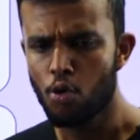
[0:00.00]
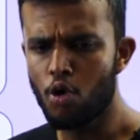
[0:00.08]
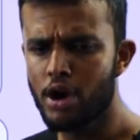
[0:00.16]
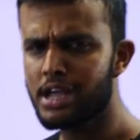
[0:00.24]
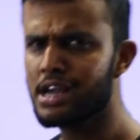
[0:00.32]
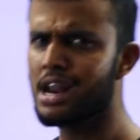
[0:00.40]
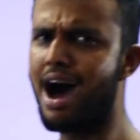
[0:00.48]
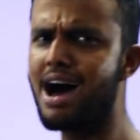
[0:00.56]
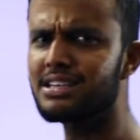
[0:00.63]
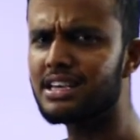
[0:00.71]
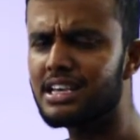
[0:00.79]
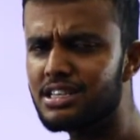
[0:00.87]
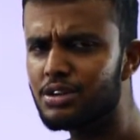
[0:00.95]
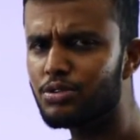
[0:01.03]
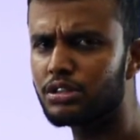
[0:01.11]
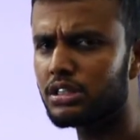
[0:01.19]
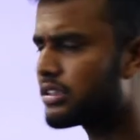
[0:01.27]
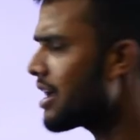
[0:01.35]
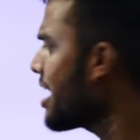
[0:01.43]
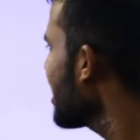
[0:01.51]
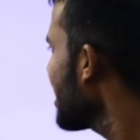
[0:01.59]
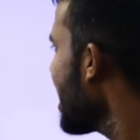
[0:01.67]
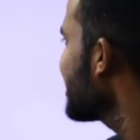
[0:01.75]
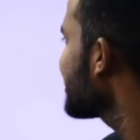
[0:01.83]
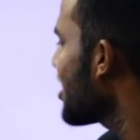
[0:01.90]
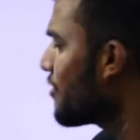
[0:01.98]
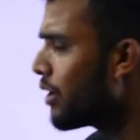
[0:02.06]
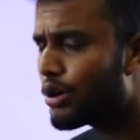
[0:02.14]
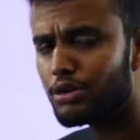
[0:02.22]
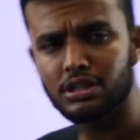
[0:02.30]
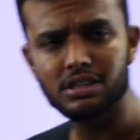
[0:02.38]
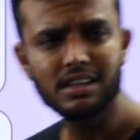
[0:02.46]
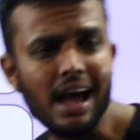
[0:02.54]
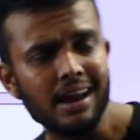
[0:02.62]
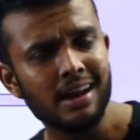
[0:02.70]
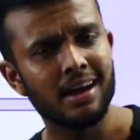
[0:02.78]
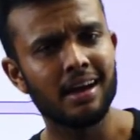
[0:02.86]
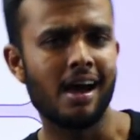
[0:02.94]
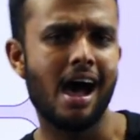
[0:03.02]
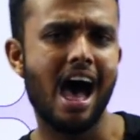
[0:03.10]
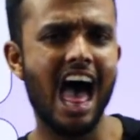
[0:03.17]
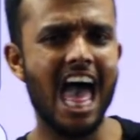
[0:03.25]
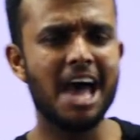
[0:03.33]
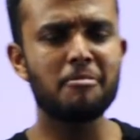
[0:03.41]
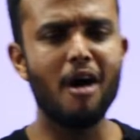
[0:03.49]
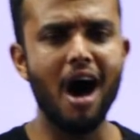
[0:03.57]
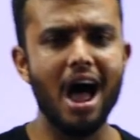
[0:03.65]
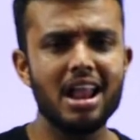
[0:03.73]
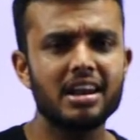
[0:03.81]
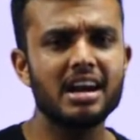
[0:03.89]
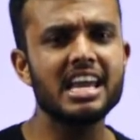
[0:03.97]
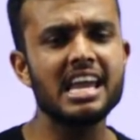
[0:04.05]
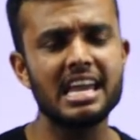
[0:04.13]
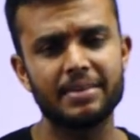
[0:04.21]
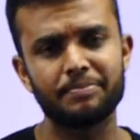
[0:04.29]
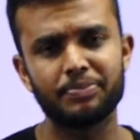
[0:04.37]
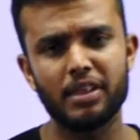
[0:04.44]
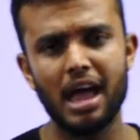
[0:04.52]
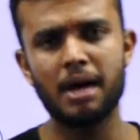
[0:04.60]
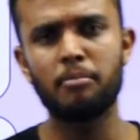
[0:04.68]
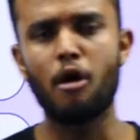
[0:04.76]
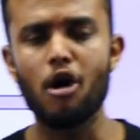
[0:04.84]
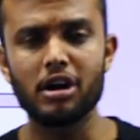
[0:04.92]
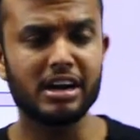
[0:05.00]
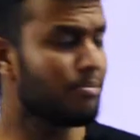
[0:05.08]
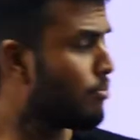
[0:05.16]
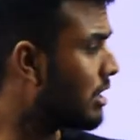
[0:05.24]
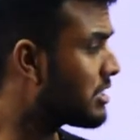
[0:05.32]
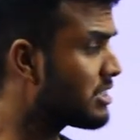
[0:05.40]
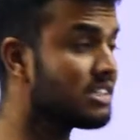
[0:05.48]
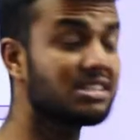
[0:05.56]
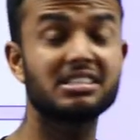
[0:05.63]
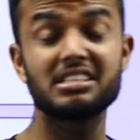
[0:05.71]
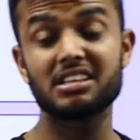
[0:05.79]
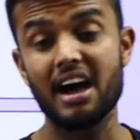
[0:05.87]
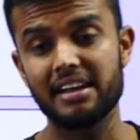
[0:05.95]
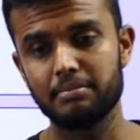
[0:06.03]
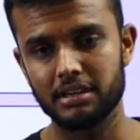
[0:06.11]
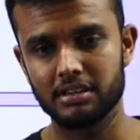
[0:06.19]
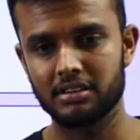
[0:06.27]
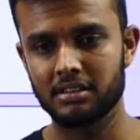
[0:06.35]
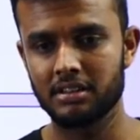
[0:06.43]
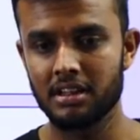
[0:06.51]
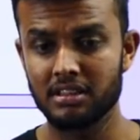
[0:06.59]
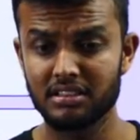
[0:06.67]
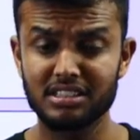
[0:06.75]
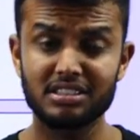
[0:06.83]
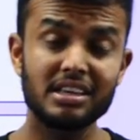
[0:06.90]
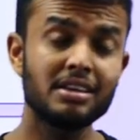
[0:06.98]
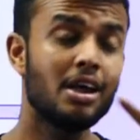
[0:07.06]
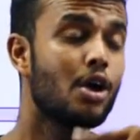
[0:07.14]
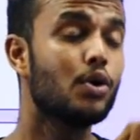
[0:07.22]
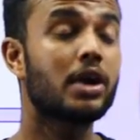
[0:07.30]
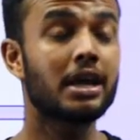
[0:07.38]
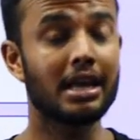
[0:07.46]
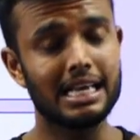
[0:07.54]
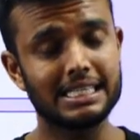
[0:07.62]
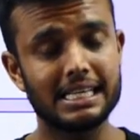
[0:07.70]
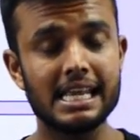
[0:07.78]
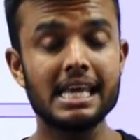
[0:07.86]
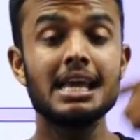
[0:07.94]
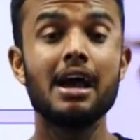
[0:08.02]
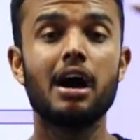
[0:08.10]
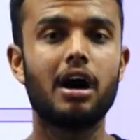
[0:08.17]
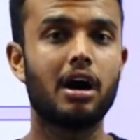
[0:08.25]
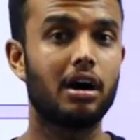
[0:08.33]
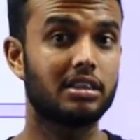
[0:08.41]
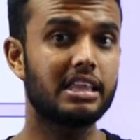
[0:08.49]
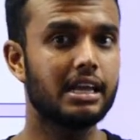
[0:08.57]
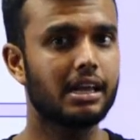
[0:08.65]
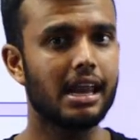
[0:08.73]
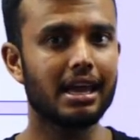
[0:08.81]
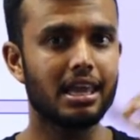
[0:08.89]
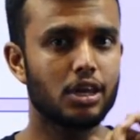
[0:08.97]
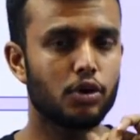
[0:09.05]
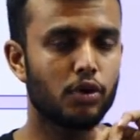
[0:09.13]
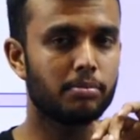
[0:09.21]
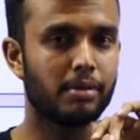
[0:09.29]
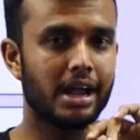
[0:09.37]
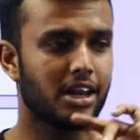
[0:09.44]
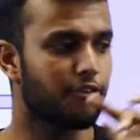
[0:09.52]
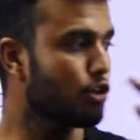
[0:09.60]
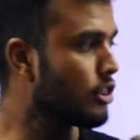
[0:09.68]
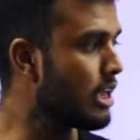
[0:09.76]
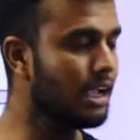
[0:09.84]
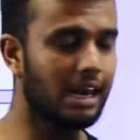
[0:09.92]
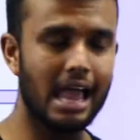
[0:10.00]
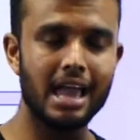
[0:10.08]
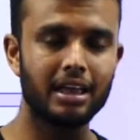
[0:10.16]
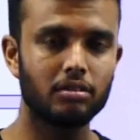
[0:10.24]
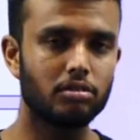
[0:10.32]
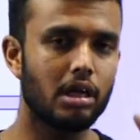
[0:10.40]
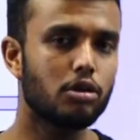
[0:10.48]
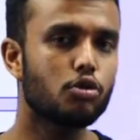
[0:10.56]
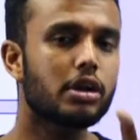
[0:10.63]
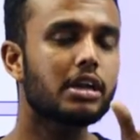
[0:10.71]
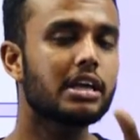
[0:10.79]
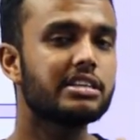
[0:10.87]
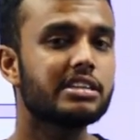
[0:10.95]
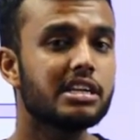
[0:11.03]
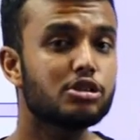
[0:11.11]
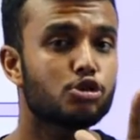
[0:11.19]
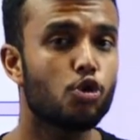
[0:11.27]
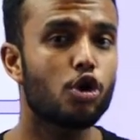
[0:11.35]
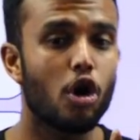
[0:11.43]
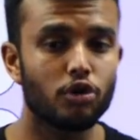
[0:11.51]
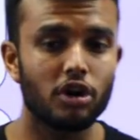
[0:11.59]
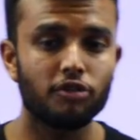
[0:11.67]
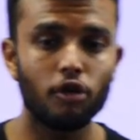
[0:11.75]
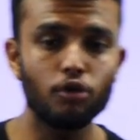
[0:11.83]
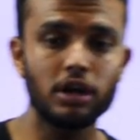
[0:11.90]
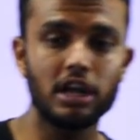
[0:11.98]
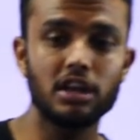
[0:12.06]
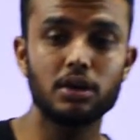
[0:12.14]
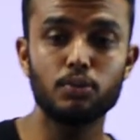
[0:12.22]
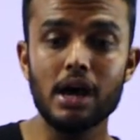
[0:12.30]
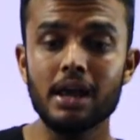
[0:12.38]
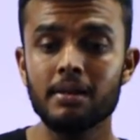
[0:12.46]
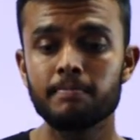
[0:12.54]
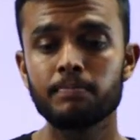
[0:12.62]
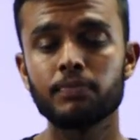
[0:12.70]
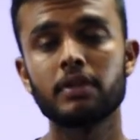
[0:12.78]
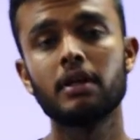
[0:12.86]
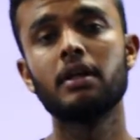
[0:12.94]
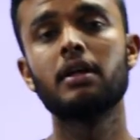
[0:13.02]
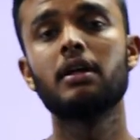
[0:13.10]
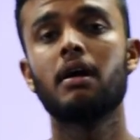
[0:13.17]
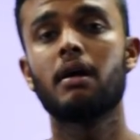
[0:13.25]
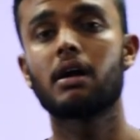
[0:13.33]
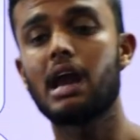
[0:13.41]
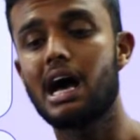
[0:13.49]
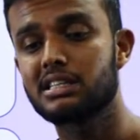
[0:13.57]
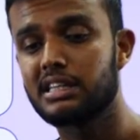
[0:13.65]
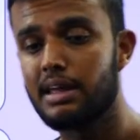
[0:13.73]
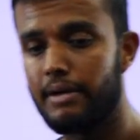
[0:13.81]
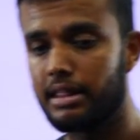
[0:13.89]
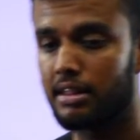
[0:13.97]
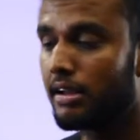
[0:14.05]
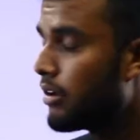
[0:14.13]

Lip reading: Oh, I can ask easy questions. I can ask every question. Then I am already master this carbon. Just think, you can easily think like in your mind. If you think like, then you can easily score out of 4 in your class level.